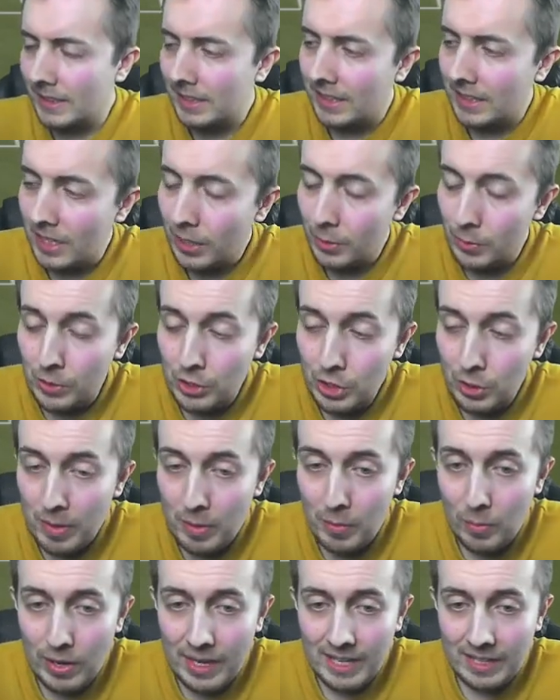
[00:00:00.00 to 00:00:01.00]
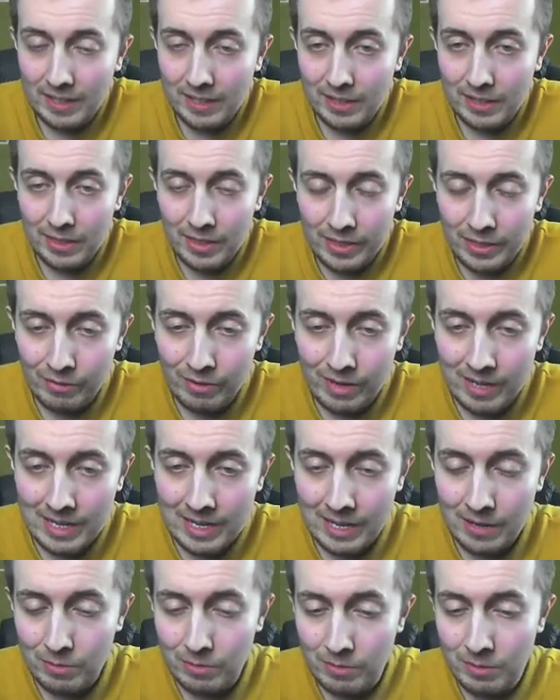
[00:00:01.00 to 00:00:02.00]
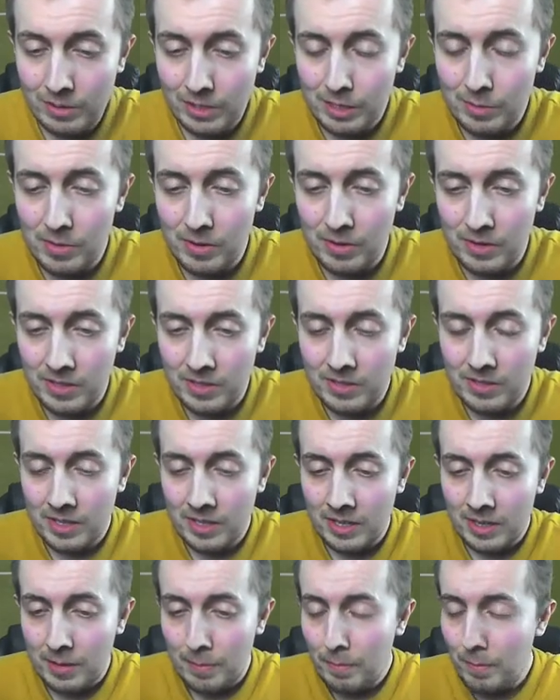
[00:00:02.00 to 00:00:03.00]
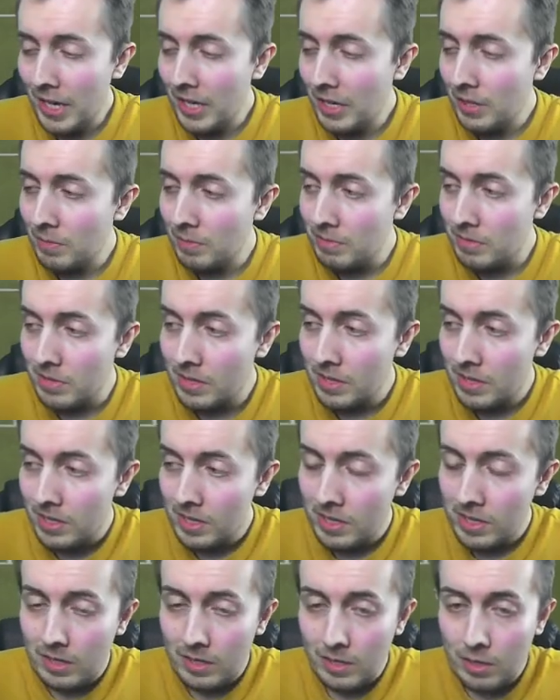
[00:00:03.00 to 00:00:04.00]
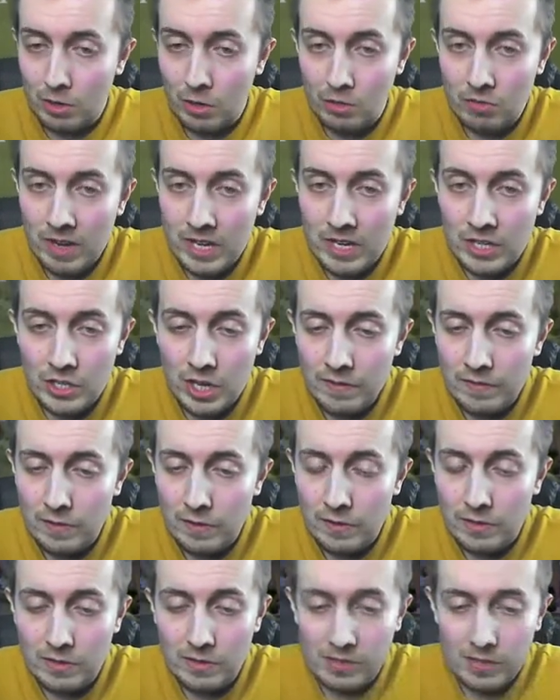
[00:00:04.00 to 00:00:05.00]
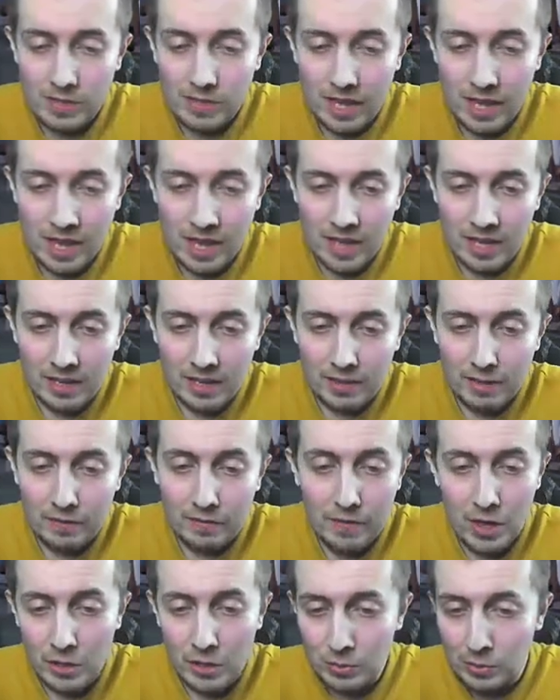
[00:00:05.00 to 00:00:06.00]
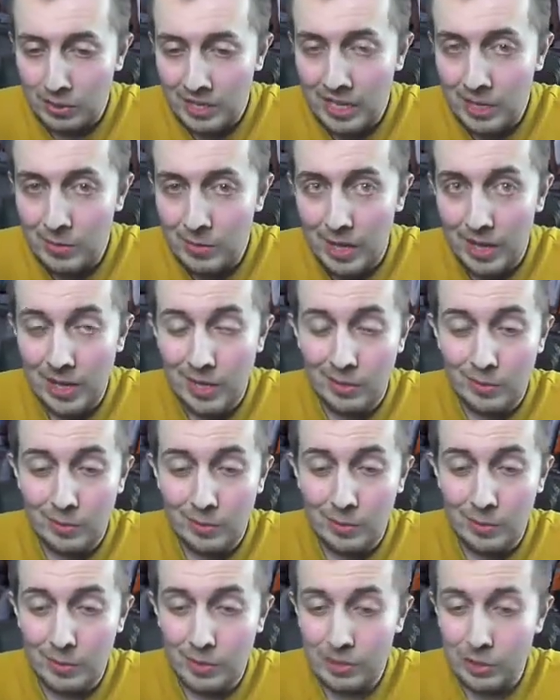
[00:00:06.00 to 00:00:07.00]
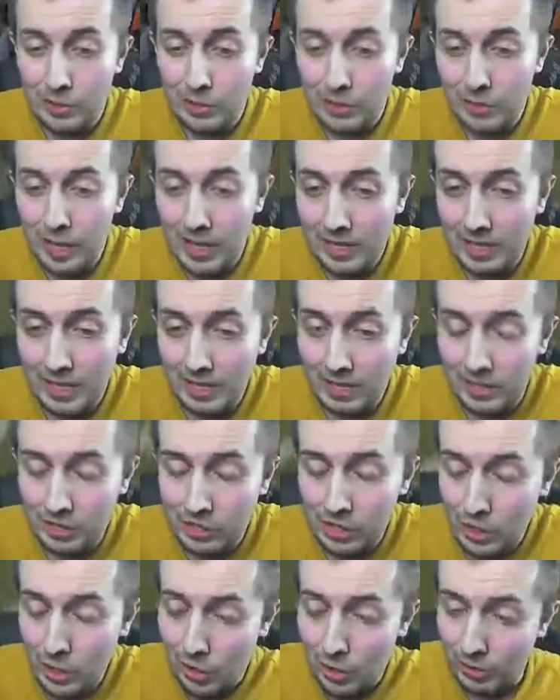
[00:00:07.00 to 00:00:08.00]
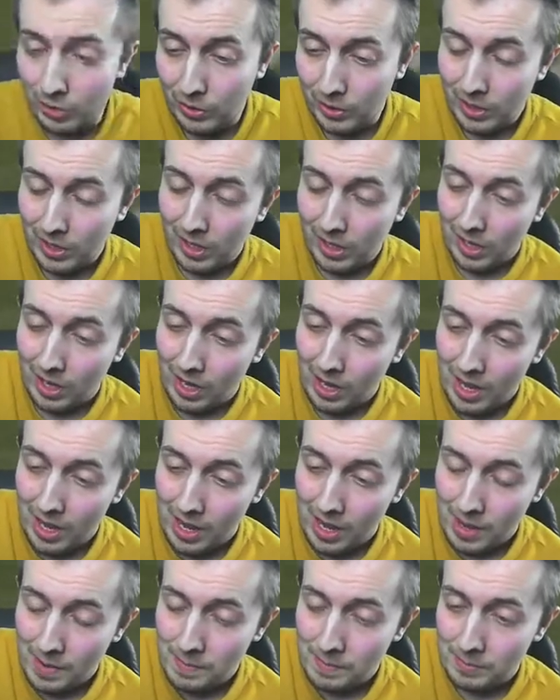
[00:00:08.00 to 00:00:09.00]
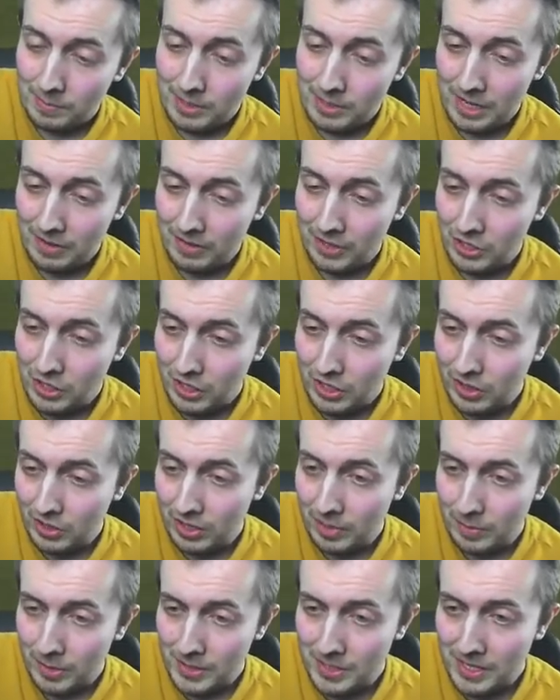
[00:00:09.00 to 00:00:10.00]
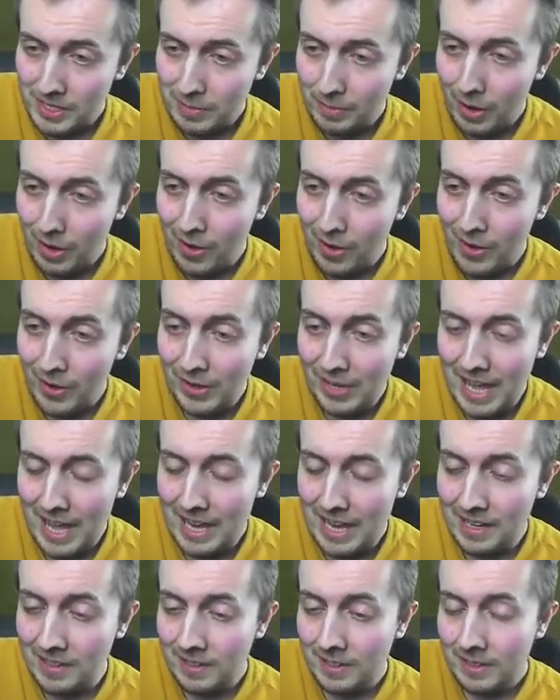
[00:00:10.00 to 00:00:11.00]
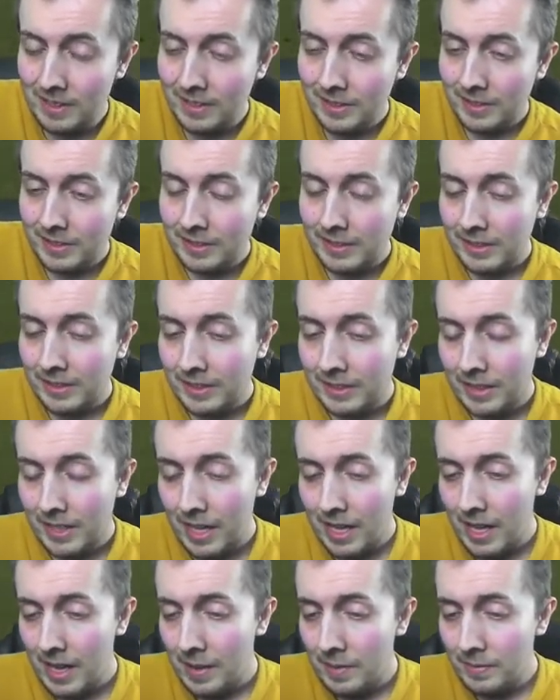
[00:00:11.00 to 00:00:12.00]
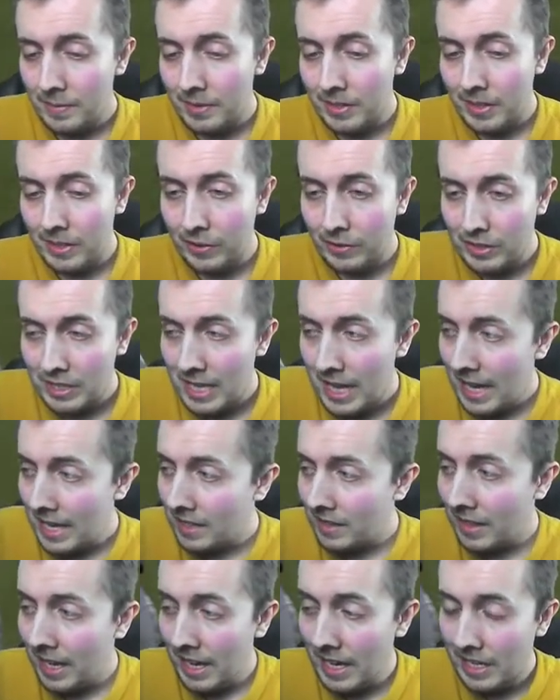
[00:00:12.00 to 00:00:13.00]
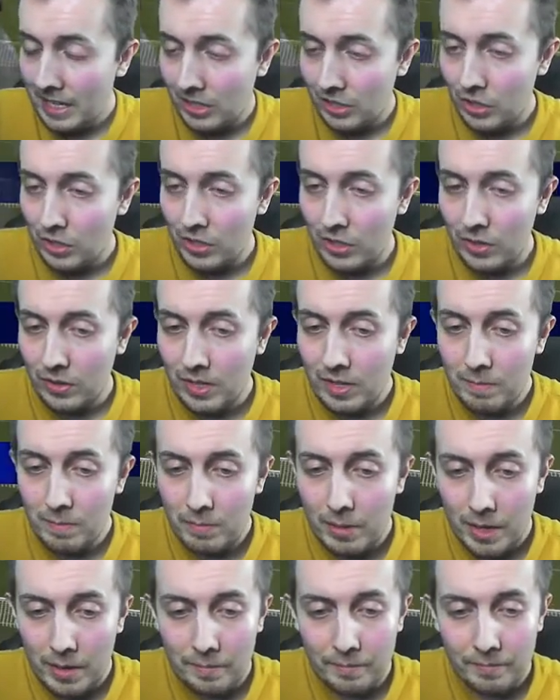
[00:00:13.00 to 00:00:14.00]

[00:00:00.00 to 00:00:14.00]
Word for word: Yeah, we should be winning like 3-0 to be honest. Beckham's long range efforts, uh, the first one anyway, was a cracking shot. Um, definitely should have gone in, but he's hit the bar again. Um, and then obviously that header should have gone in, but